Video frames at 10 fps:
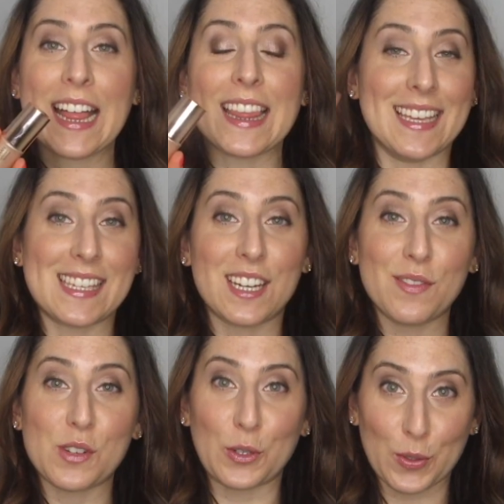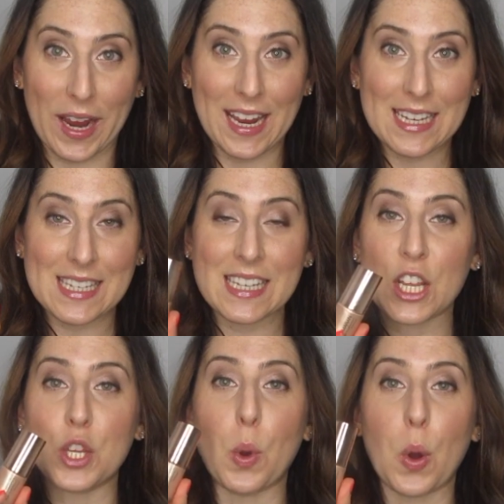This stuff's great.
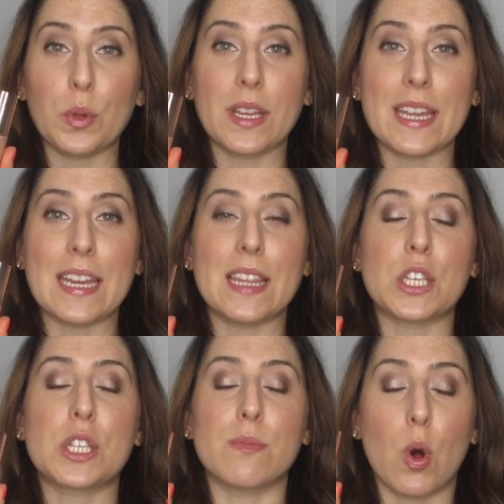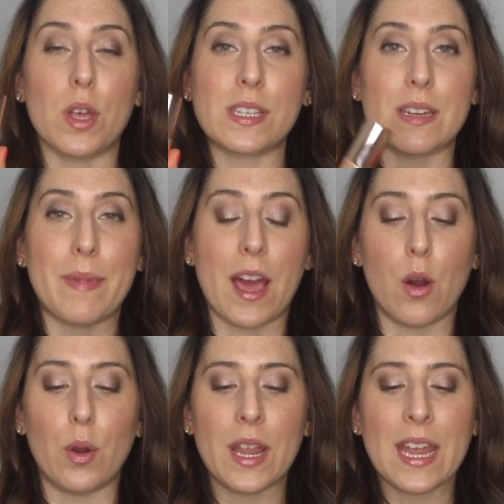You only need the smallest
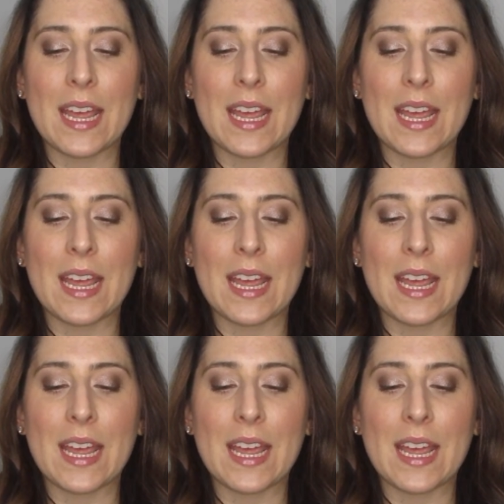amount.